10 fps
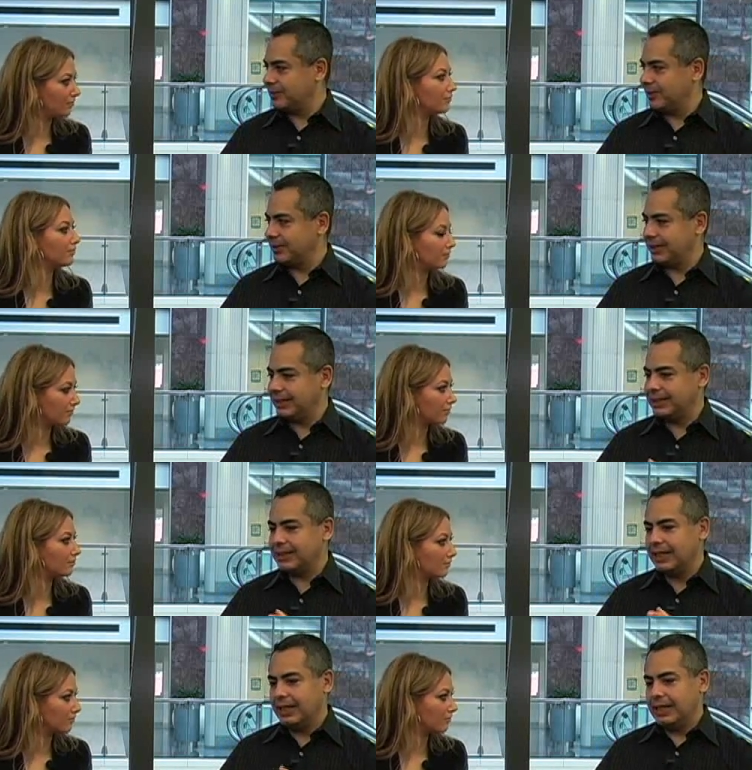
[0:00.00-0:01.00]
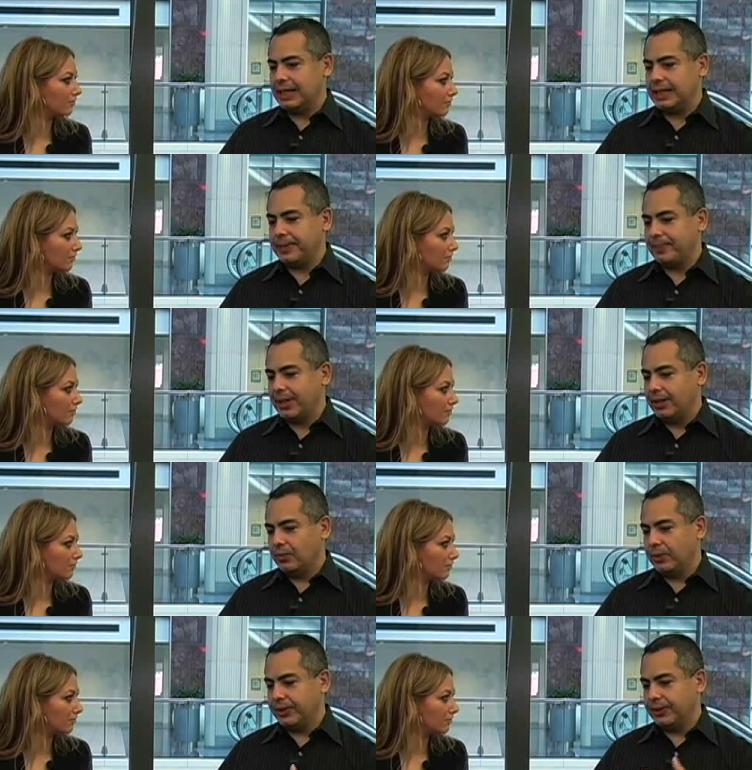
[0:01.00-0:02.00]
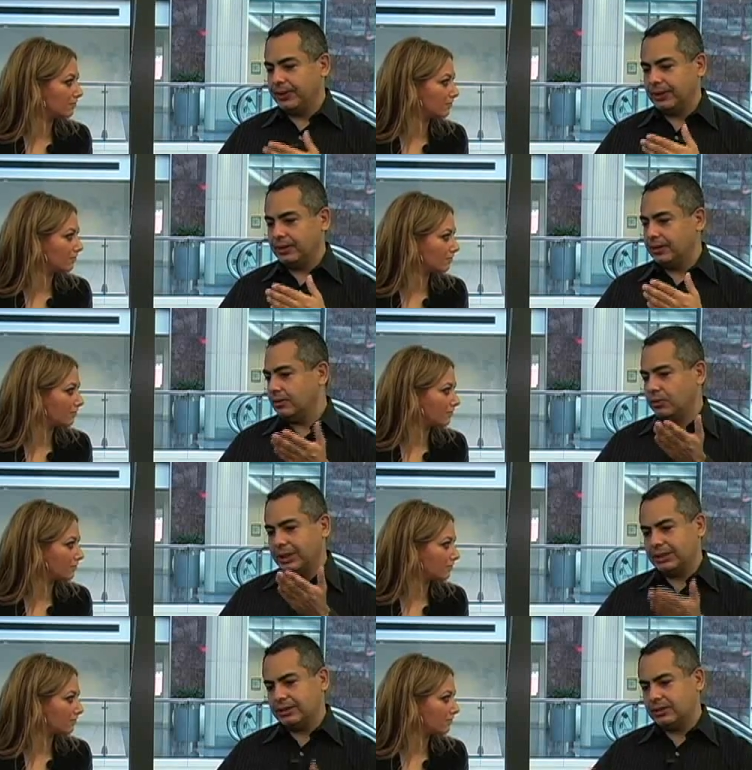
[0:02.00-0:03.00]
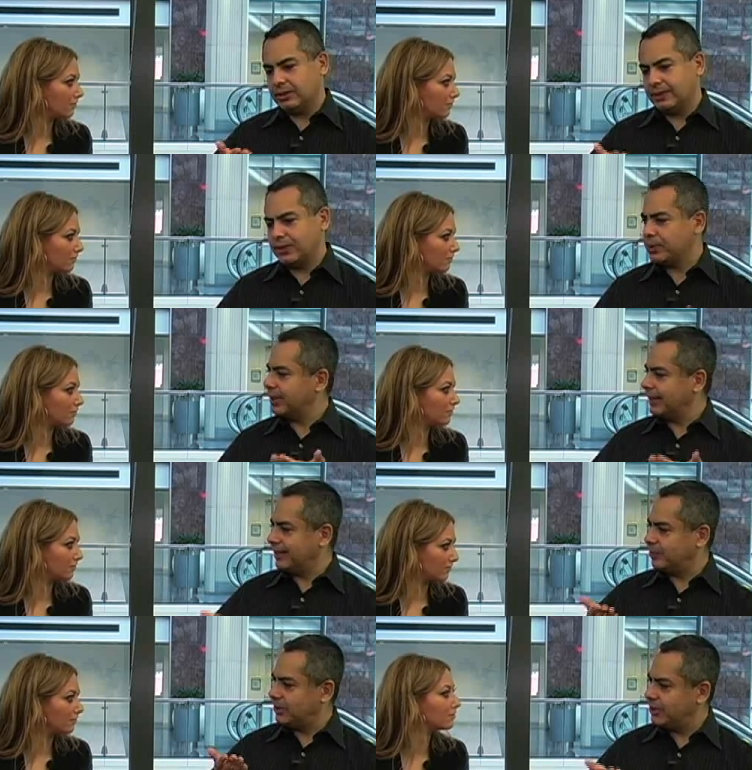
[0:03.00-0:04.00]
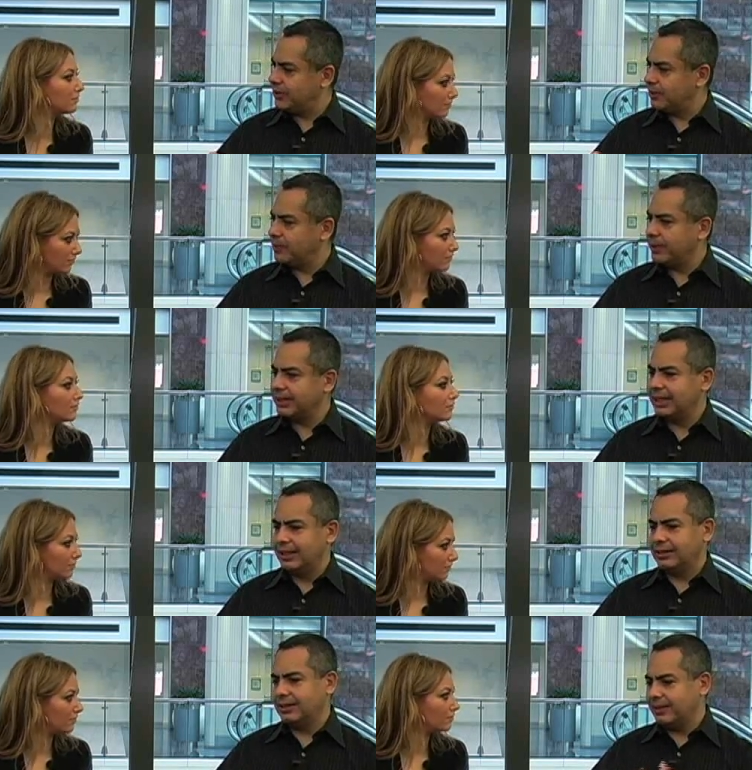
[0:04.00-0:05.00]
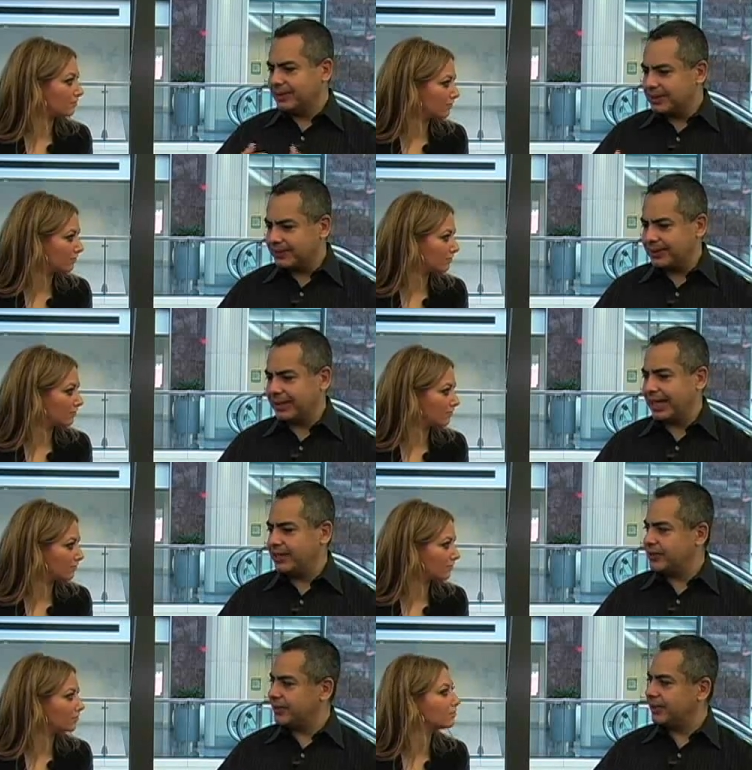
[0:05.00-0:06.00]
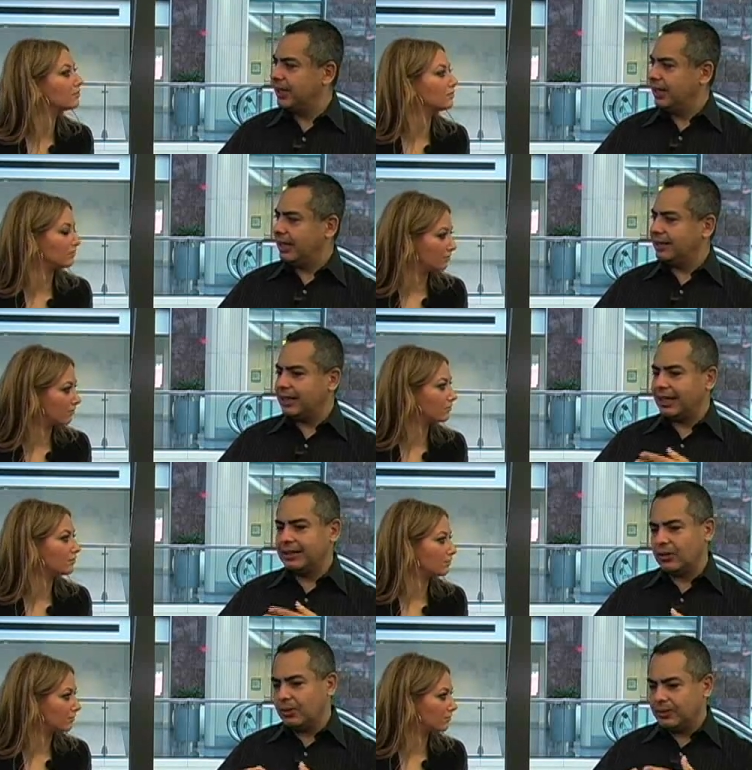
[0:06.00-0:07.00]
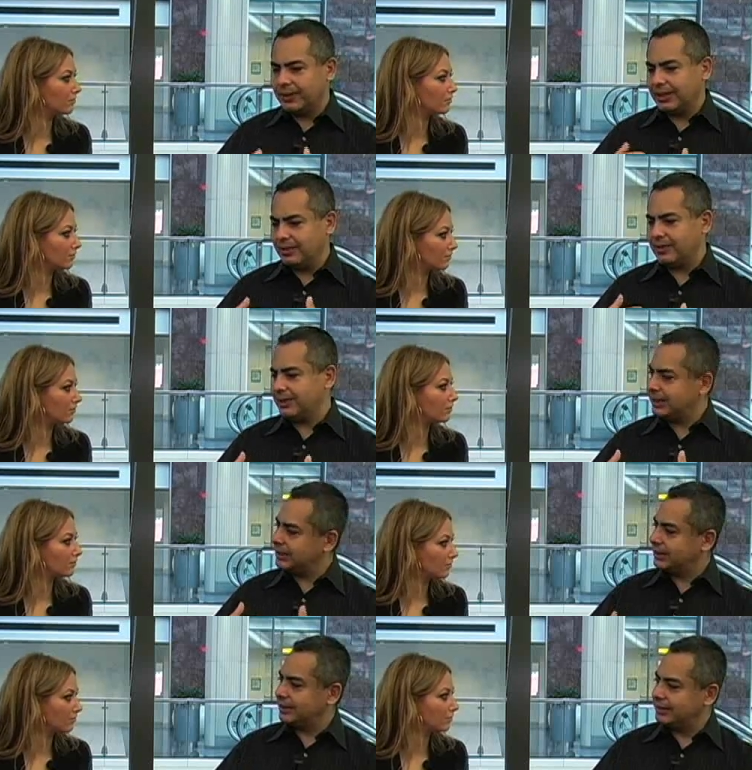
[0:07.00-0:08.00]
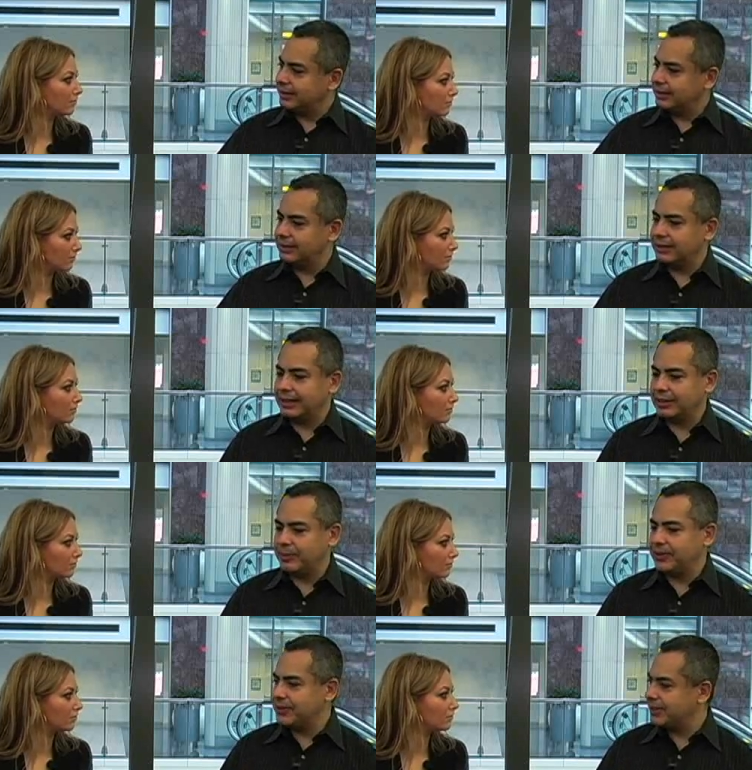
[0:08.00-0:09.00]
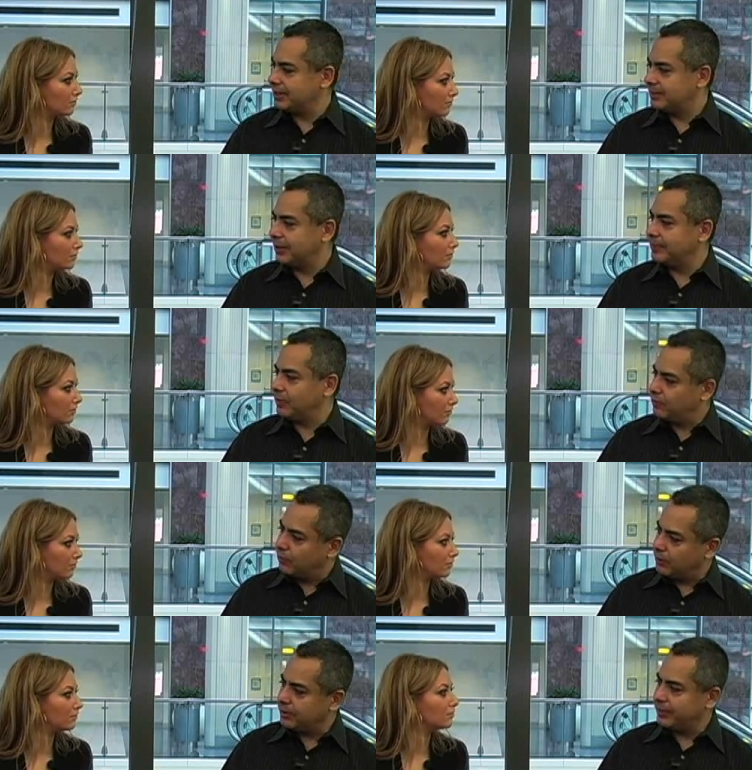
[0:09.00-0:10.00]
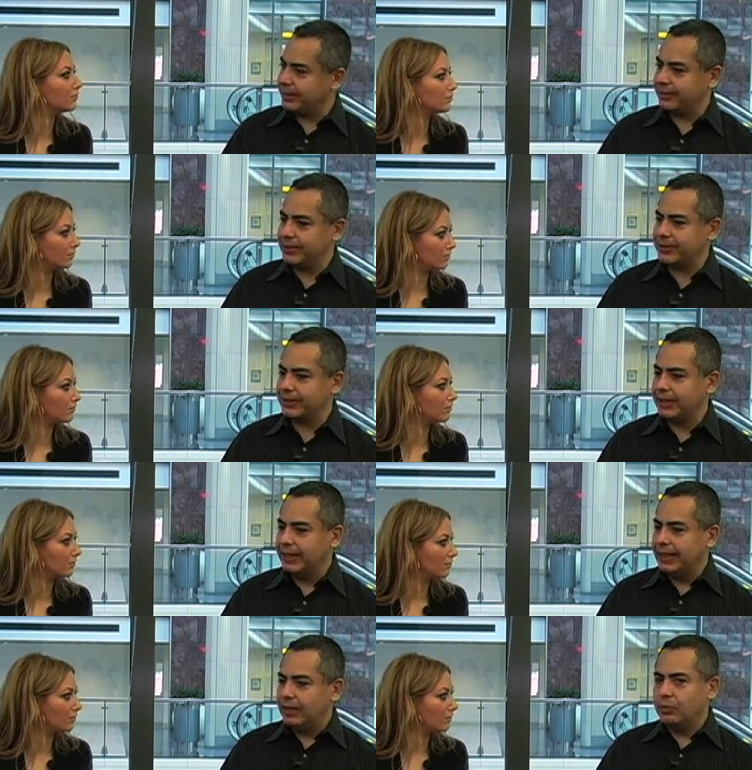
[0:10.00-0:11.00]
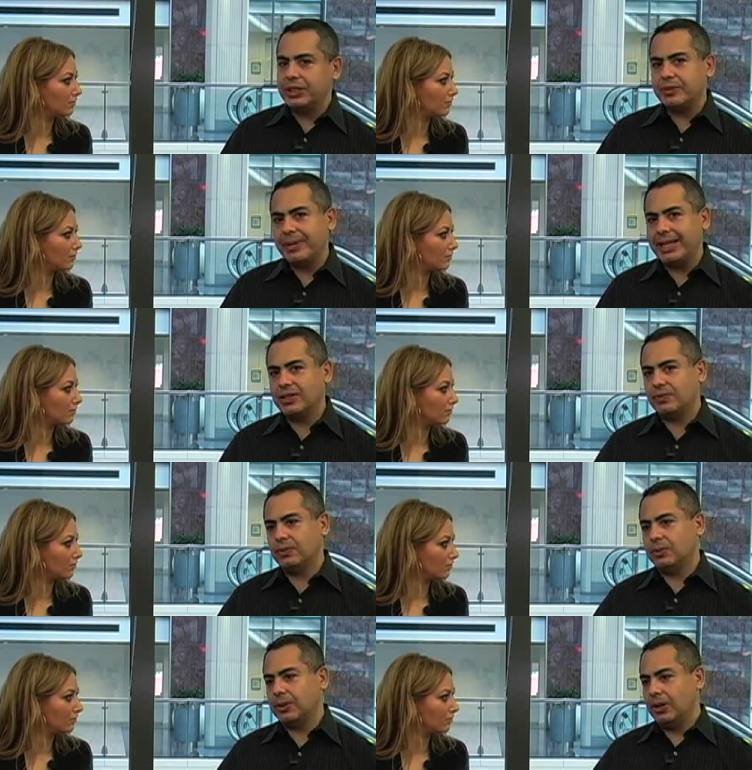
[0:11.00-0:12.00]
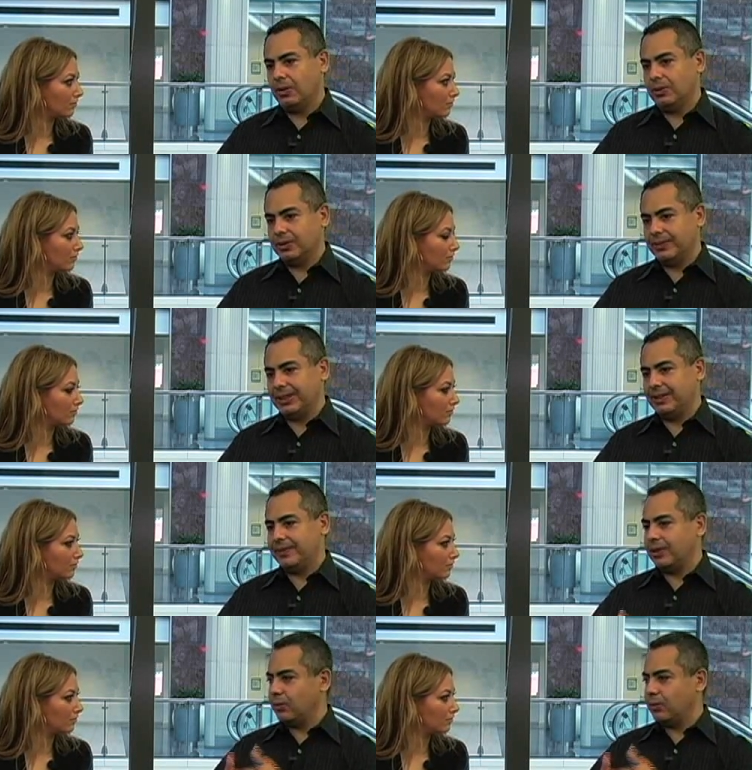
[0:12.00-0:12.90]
Speaker 1: small cities, um, whether what their sort of social class position was, their levels of education, and, and all of that influences their, their experiences before migration which makes for also very different